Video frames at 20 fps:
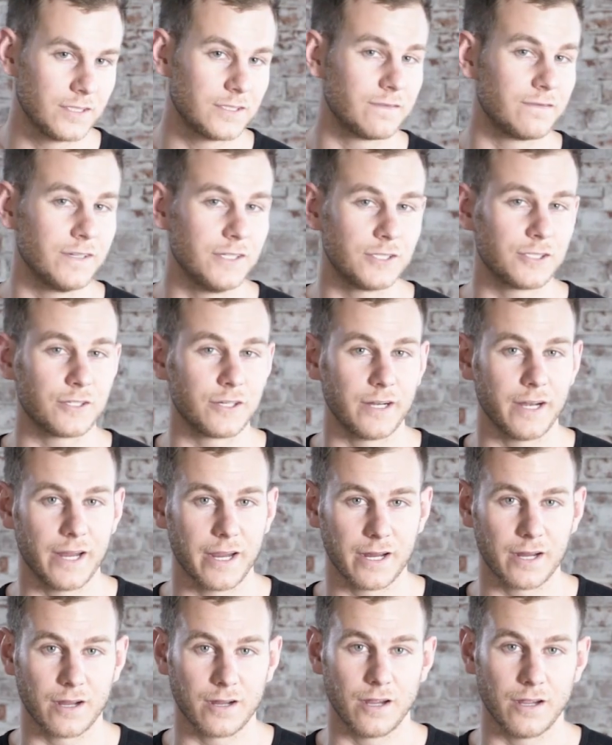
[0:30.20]
is
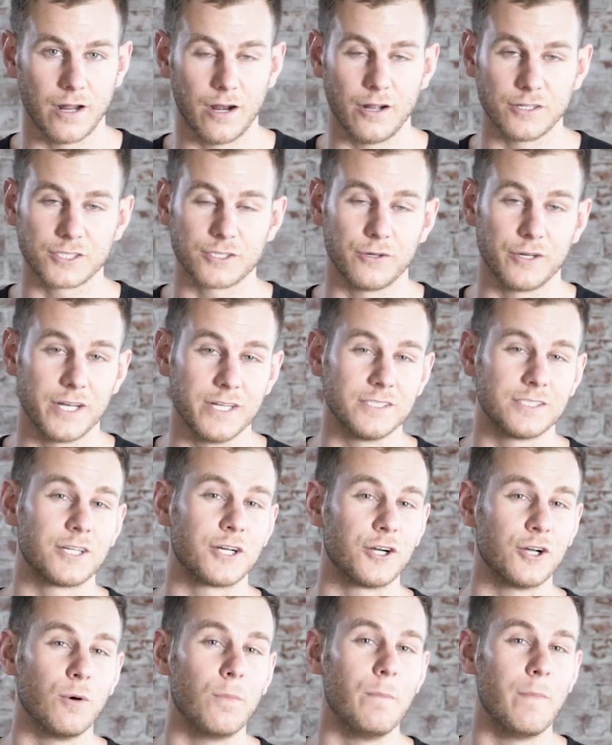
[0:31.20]
featuring also an
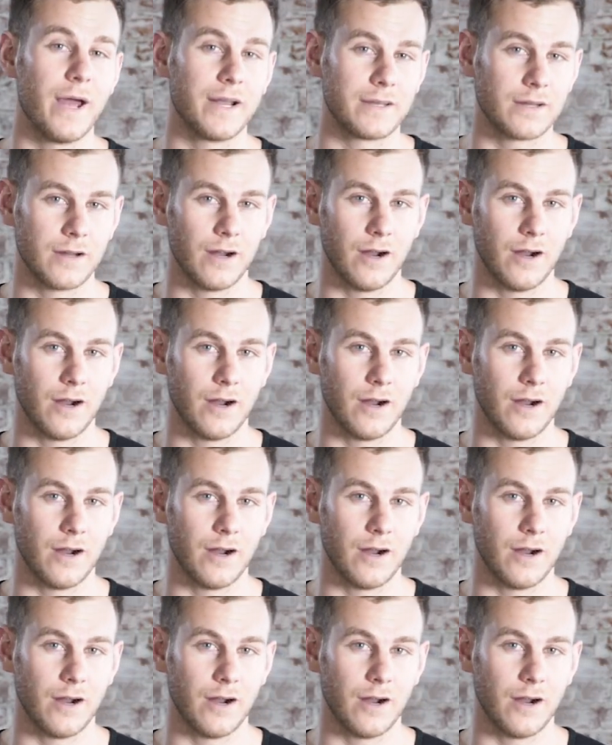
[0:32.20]
internal Met